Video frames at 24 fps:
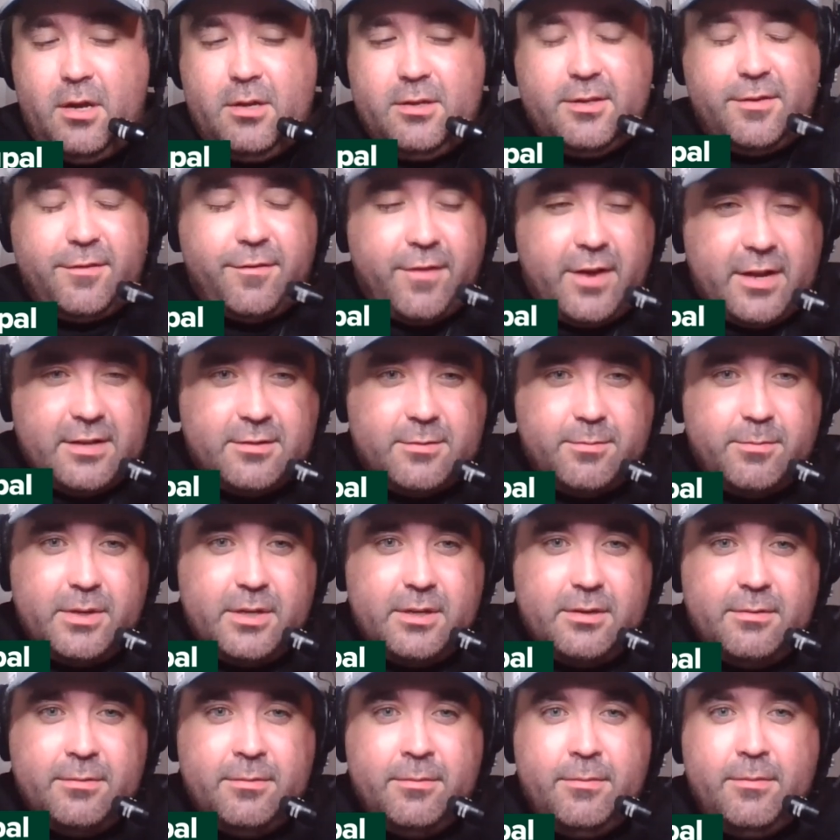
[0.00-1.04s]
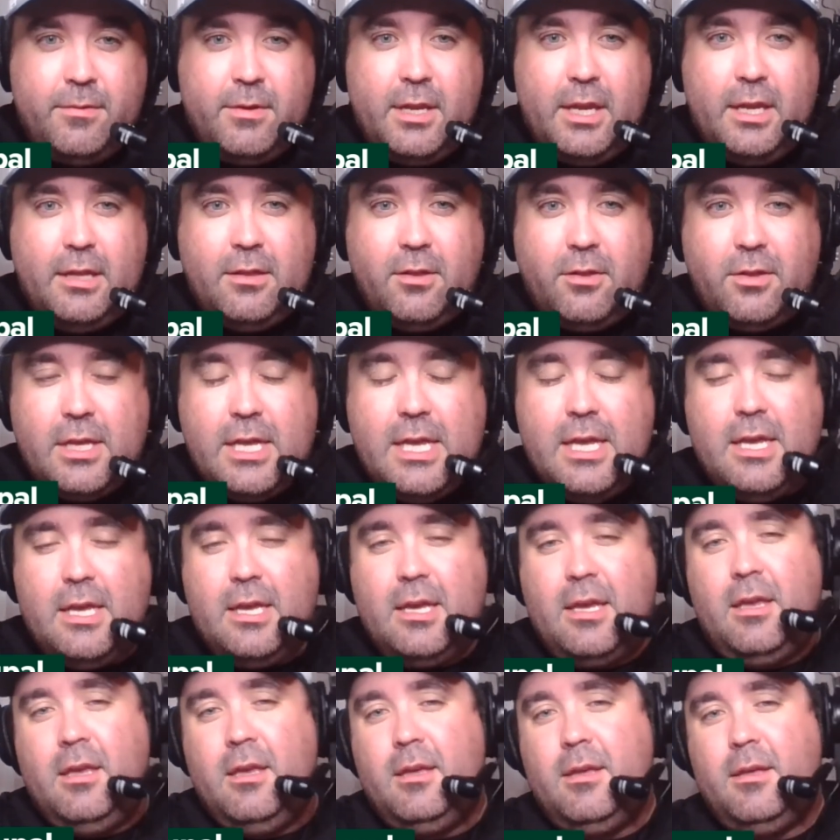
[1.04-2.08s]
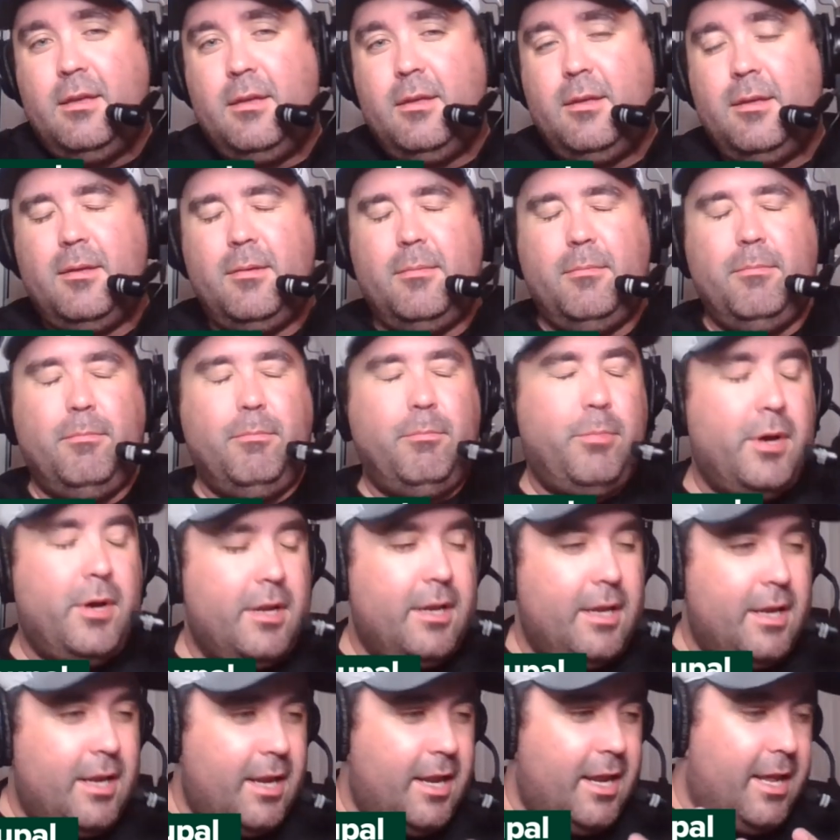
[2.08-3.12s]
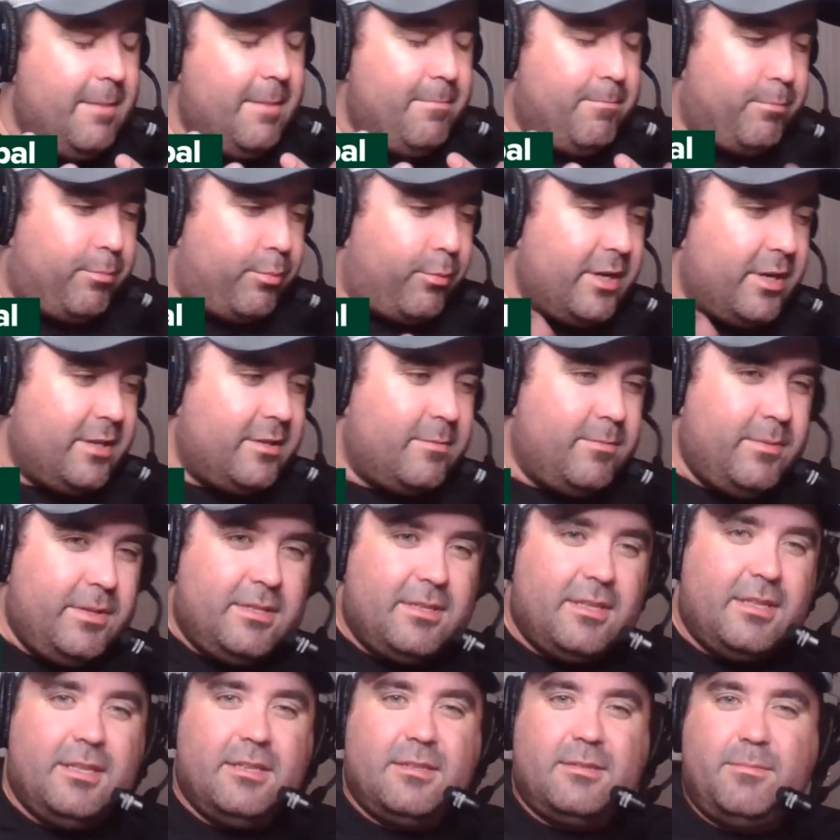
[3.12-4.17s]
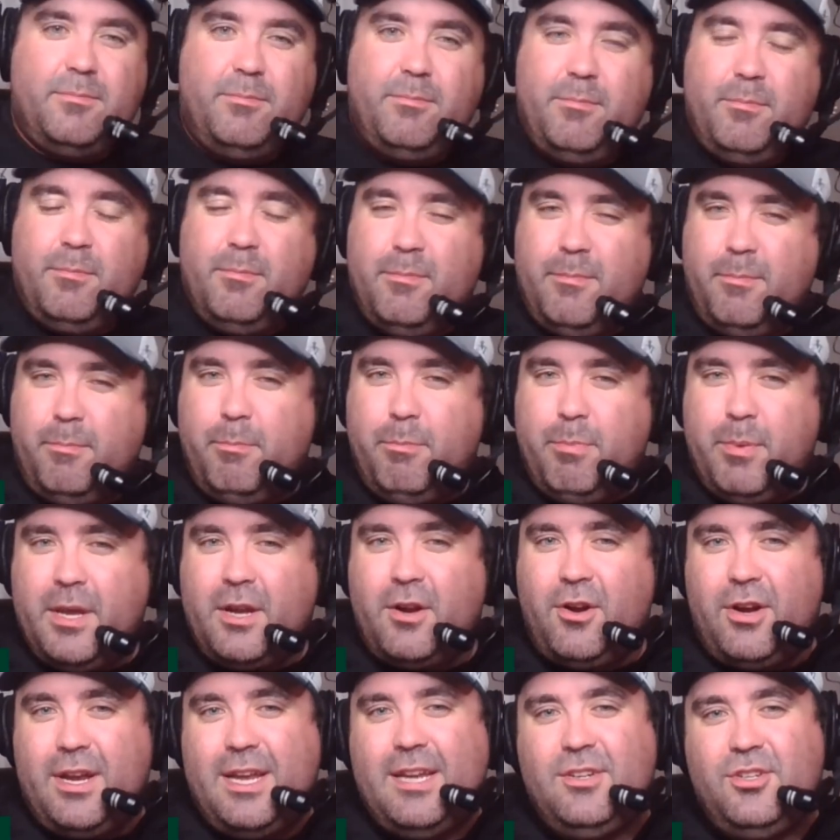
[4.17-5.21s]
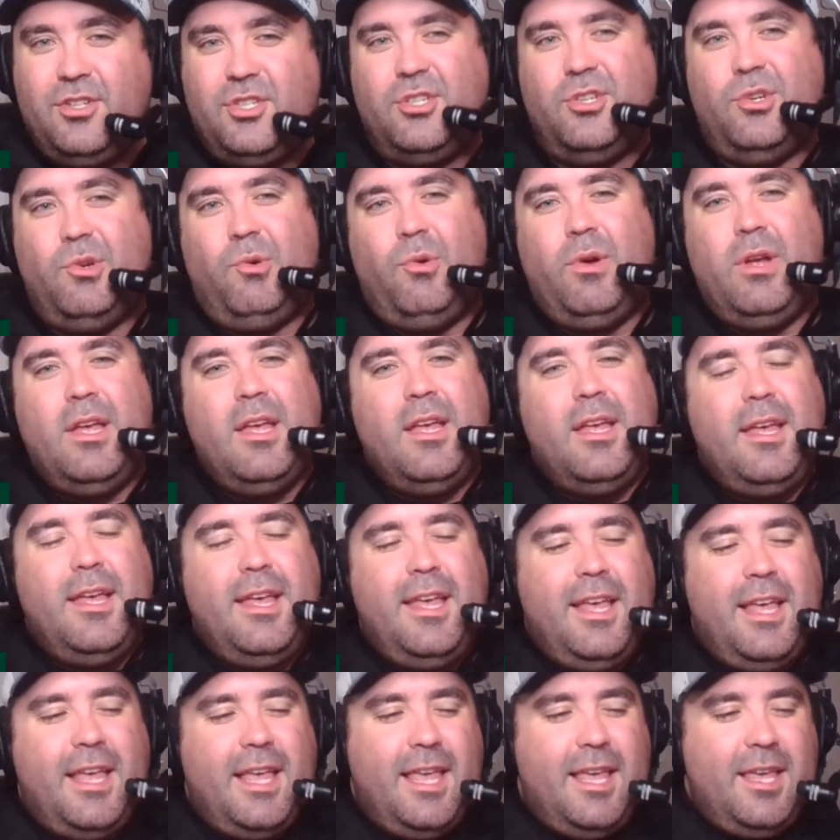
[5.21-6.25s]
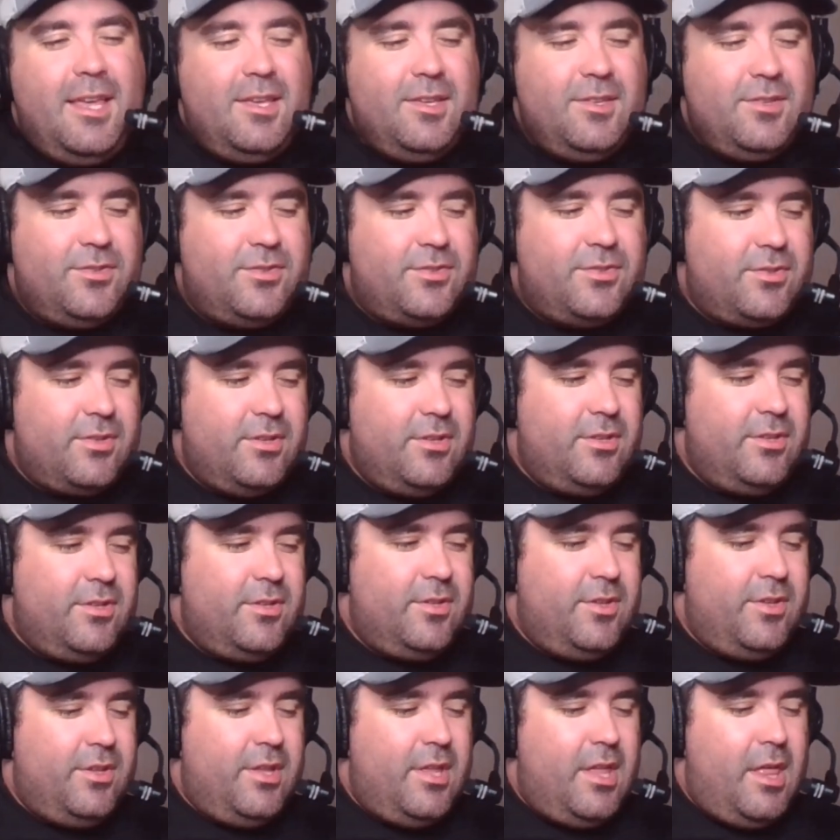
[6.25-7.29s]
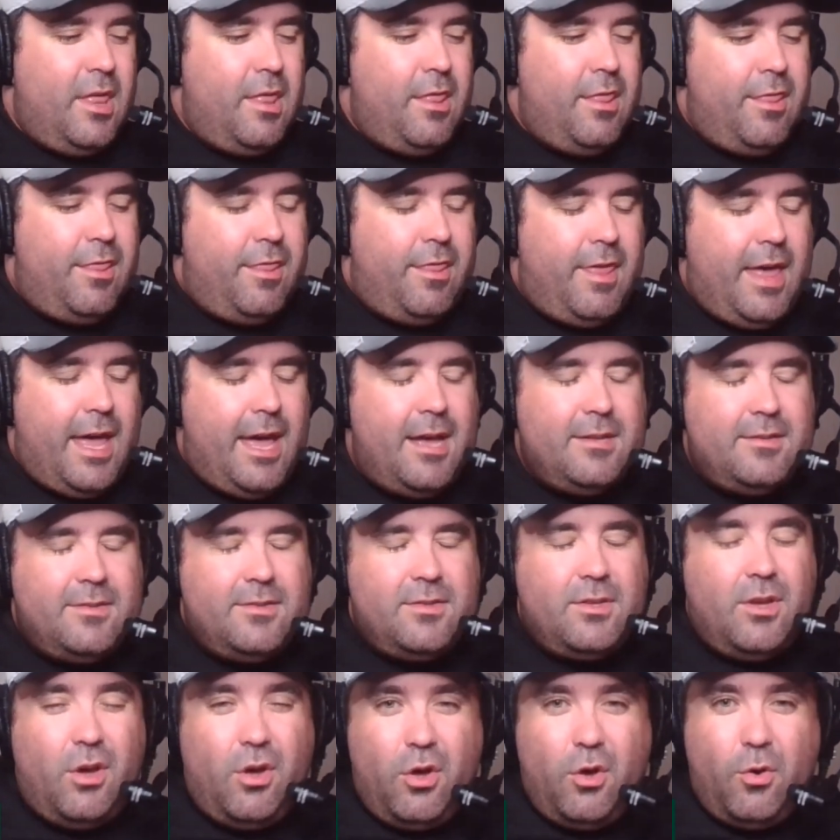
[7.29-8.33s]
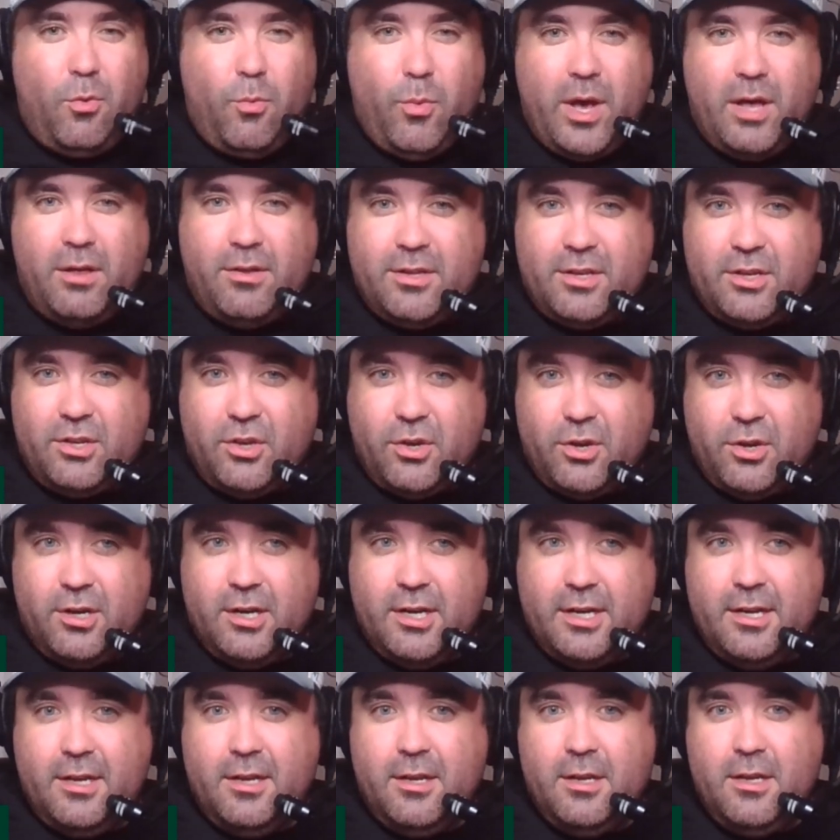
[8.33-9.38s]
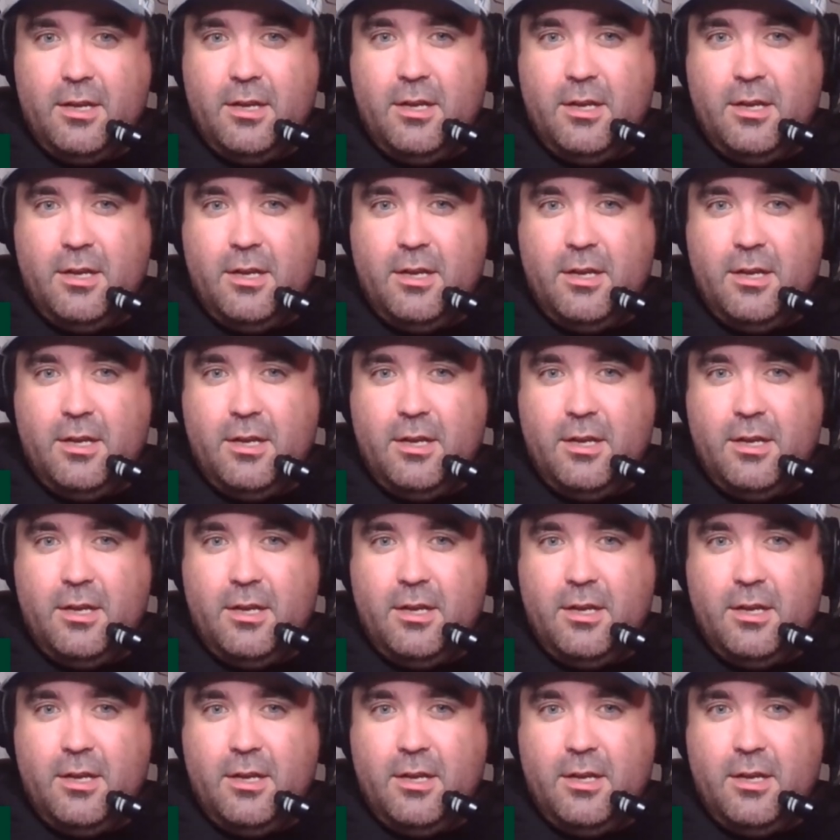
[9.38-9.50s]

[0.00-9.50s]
defensemen in the league. But it brings me to this bigger issue, is that's all well and good,